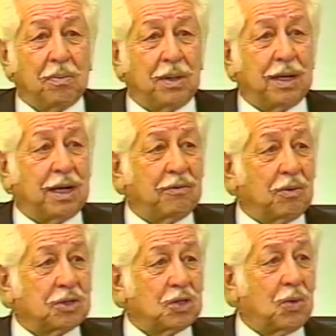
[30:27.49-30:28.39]
But every
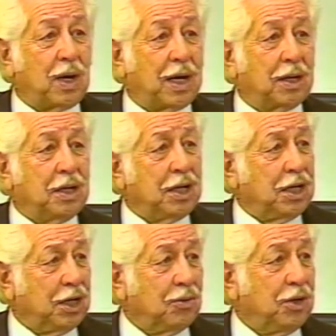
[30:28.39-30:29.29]
once in a while
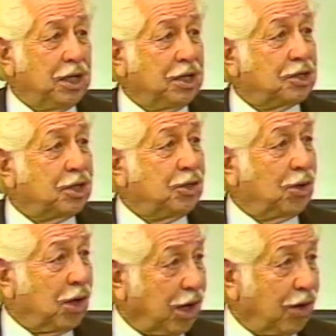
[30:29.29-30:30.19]
in readings, and
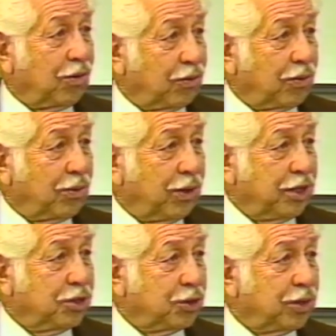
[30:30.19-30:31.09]
you'll all run
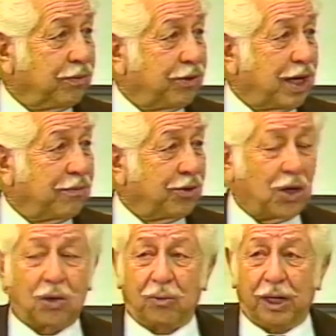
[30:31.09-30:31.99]
into it if you haven't
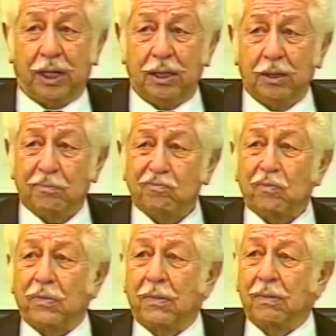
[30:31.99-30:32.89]
already,
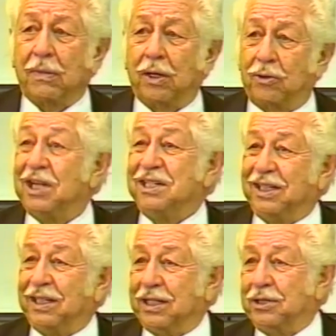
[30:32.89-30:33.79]
crazy
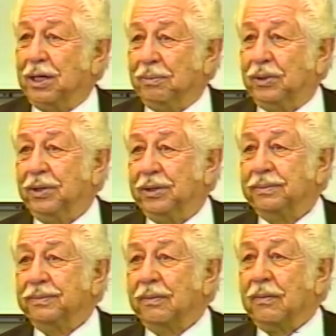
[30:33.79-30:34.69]
things come to you.